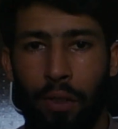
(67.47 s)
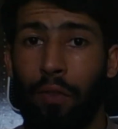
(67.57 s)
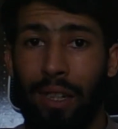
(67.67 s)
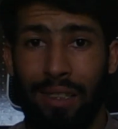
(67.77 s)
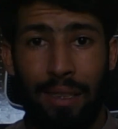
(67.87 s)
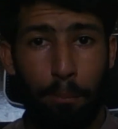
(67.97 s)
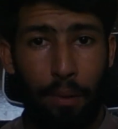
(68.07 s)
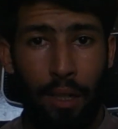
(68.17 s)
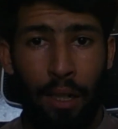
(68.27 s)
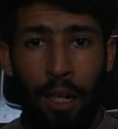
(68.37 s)
For
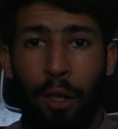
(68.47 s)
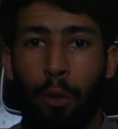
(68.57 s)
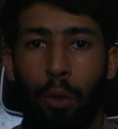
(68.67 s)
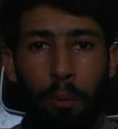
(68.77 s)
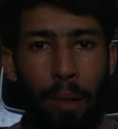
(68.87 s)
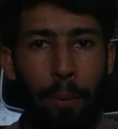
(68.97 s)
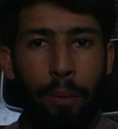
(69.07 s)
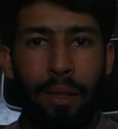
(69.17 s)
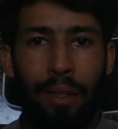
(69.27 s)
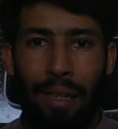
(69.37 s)
example, your map
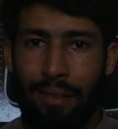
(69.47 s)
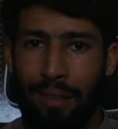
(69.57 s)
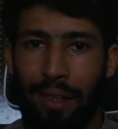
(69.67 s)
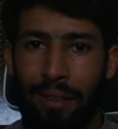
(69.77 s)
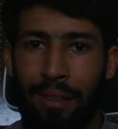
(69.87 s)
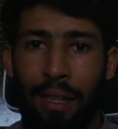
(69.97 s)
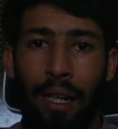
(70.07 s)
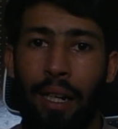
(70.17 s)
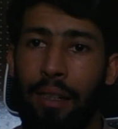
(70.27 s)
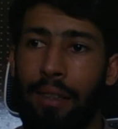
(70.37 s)
in Texas,
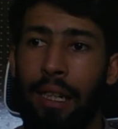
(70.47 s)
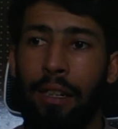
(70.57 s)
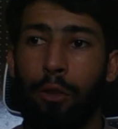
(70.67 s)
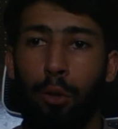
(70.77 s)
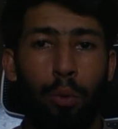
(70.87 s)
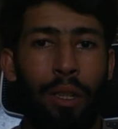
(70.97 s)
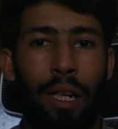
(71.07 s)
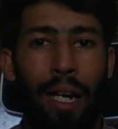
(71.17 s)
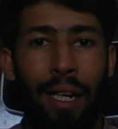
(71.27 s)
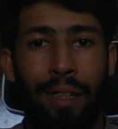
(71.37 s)
and then you
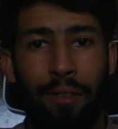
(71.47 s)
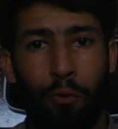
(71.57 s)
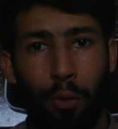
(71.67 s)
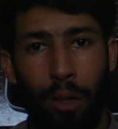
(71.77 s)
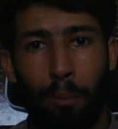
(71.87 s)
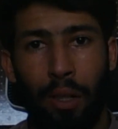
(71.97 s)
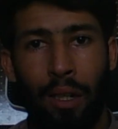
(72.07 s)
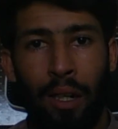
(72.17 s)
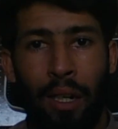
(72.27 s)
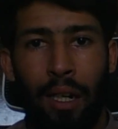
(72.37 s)
will add a phone number,